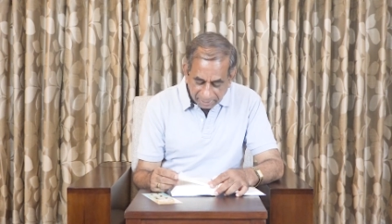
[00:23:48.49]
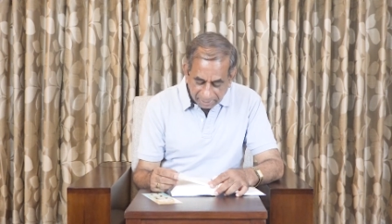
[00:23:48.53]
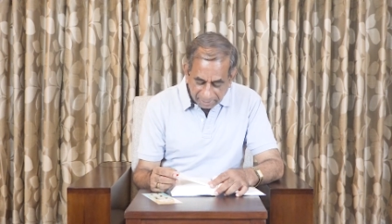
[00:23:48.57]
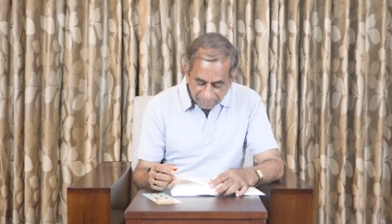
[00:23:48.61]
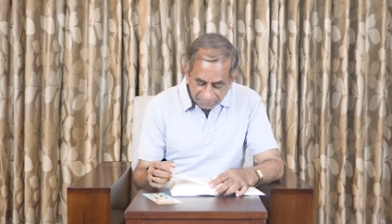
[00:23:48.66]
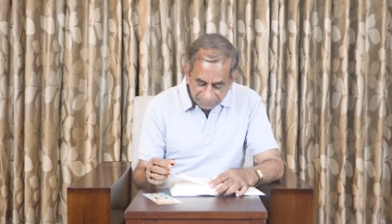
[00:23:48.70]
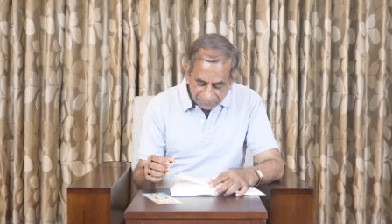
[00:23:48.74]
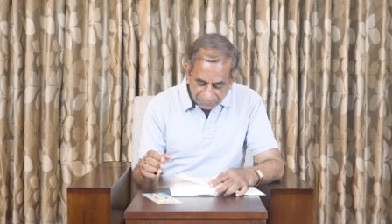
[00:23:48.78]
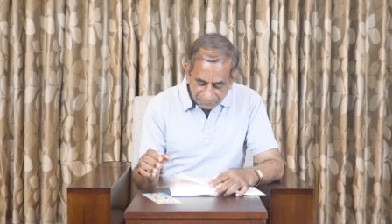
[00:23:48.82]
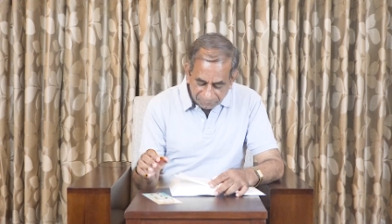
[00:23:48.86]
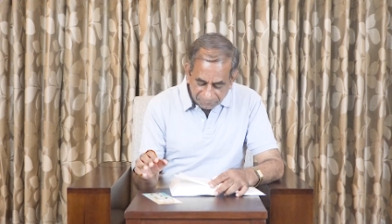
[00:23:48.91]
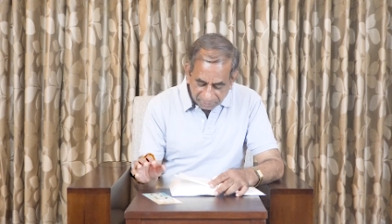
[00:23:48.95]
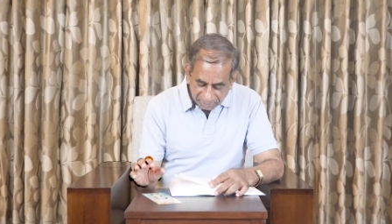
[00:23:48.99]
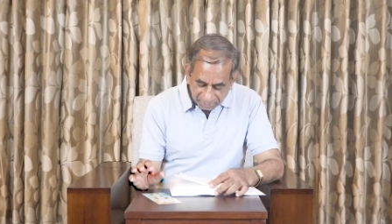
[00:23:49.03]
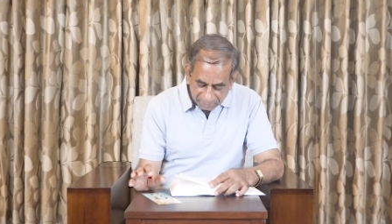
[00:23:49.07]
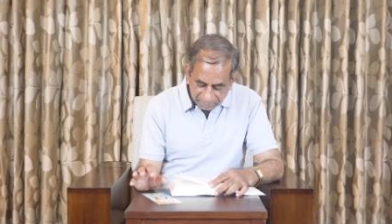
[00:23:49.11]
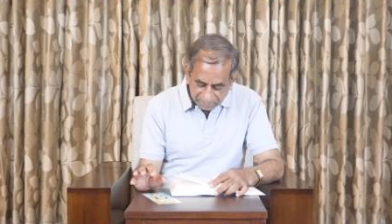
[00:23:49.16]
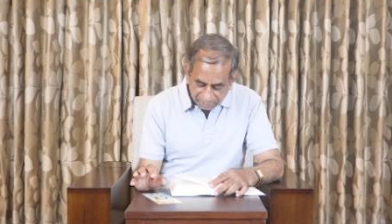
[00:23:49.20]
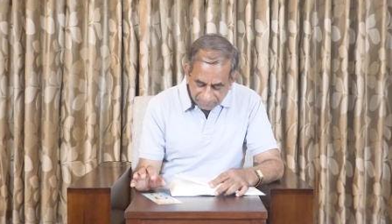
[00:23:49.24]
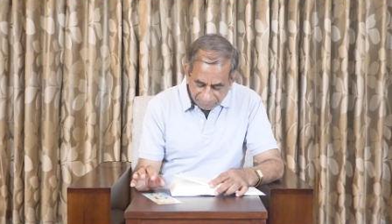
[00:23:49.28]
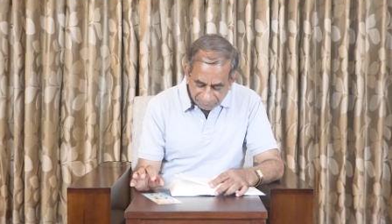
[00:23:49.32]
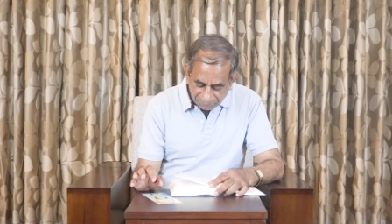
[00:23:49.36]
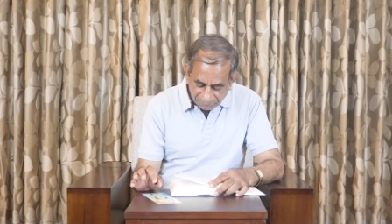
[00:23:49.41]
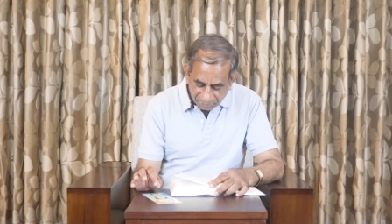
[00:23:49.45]
Everywhere
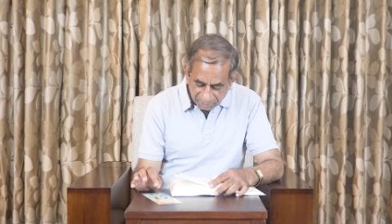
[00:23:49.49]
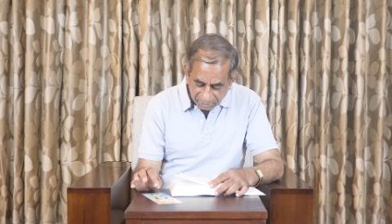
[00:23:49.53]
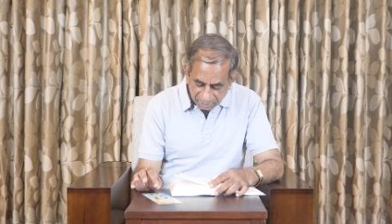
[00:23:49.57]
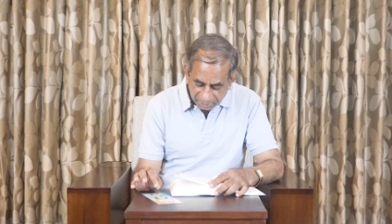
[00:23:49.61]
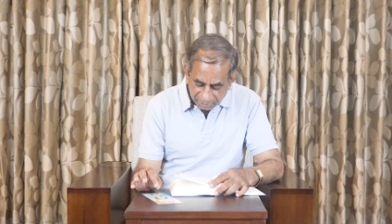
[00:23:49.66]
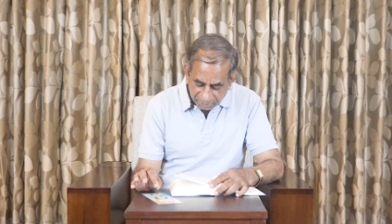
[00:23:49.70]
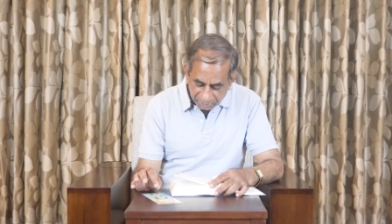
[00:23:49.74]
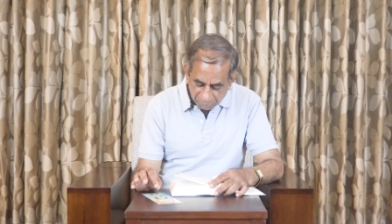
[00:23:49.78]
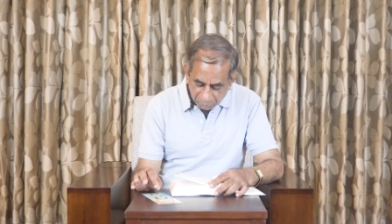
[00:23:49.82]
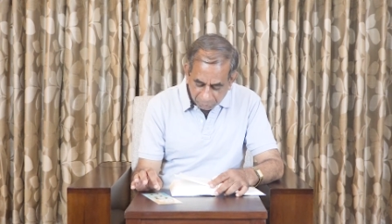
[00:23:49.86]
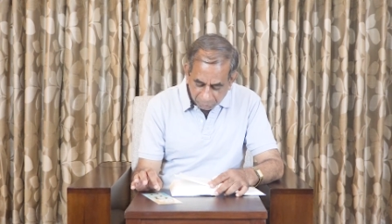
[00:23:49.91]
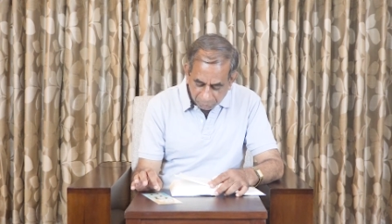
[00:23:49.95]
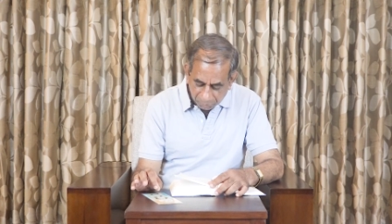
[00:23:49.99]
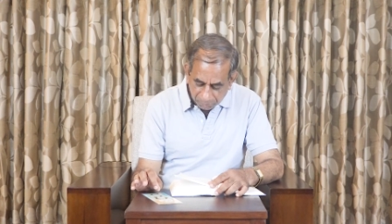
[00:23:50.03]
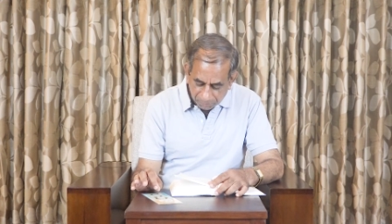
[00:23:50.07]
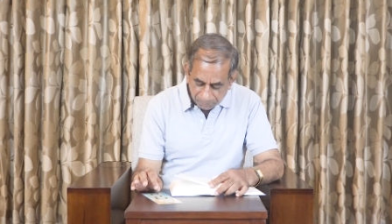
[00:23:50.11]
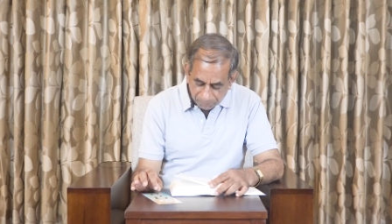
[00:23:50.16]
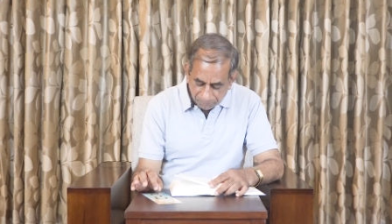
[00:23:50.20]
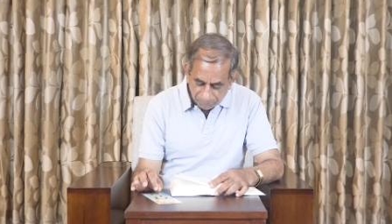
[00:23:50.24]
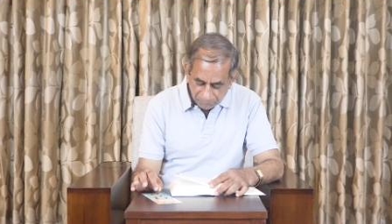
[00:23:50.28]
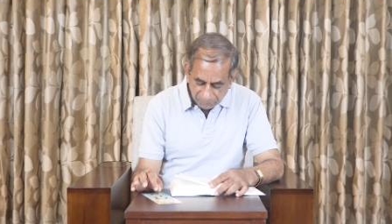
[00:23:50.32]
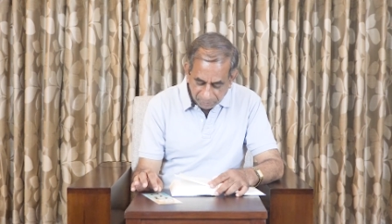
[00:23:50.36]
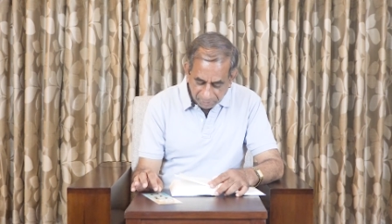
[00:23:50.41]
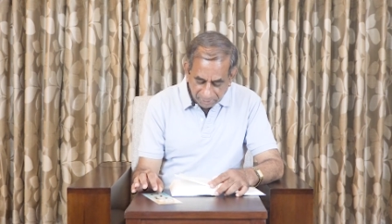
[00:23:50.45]
they feel at
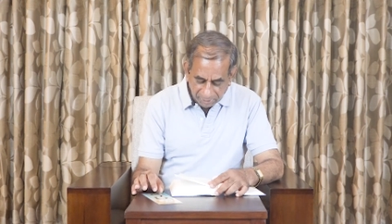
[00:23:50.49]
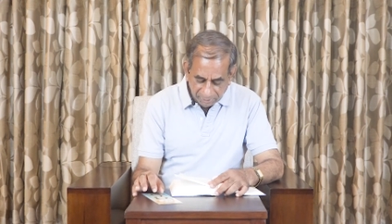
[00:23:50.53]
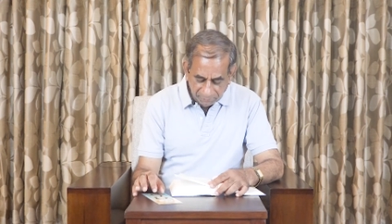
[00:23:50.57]
home,